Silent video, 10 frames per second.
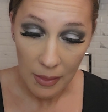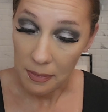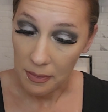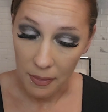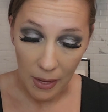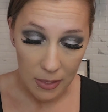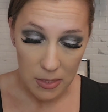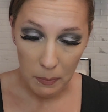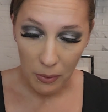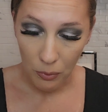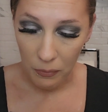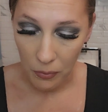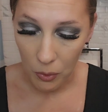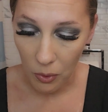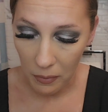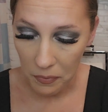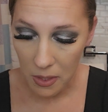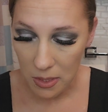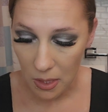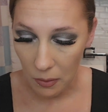that is my review of
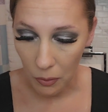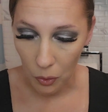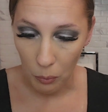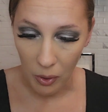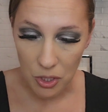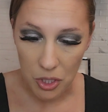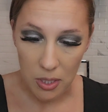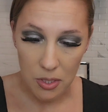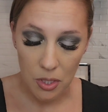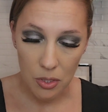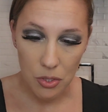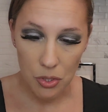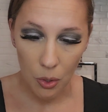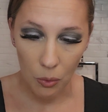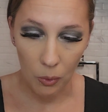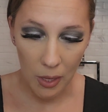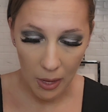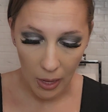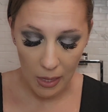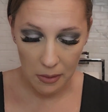these little brushes. So
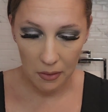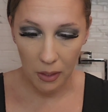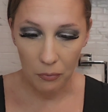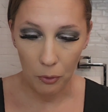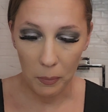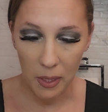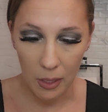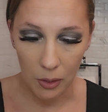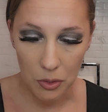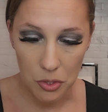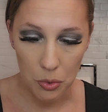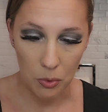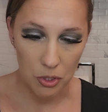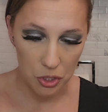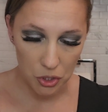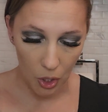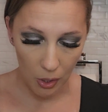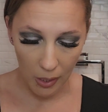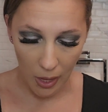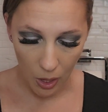I think for beginners who are just
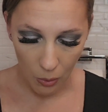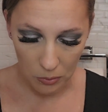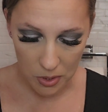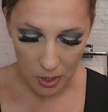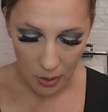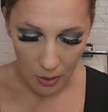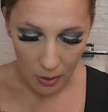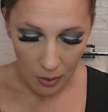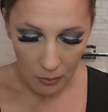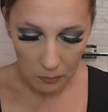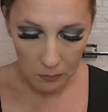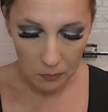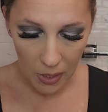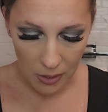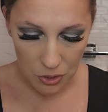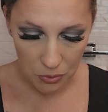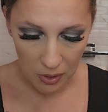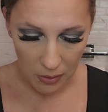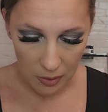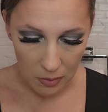starting out, I do
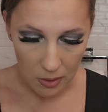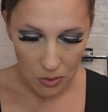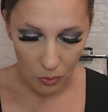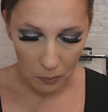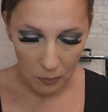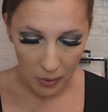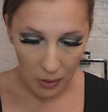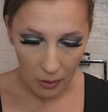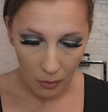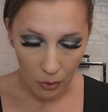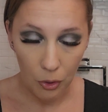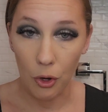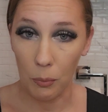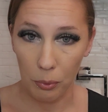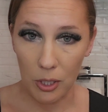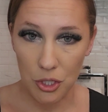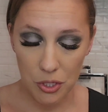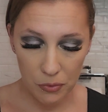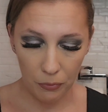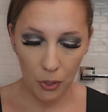think that these would be good
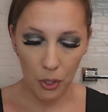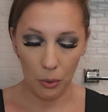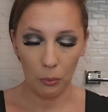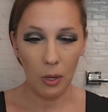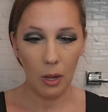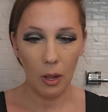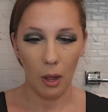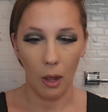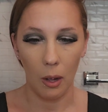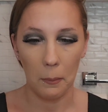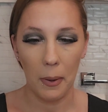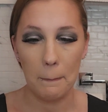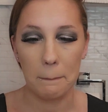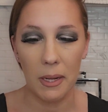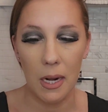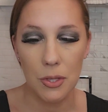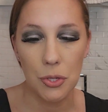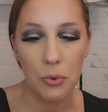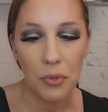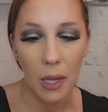brushes for you. But I
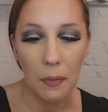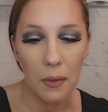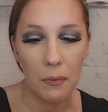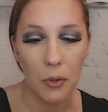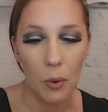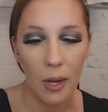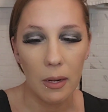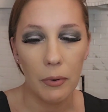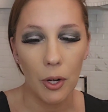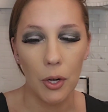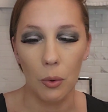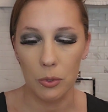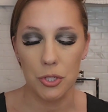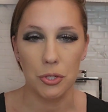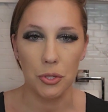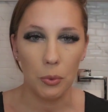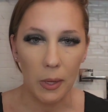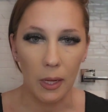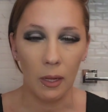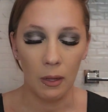do think that if you kind of already know what you're doing,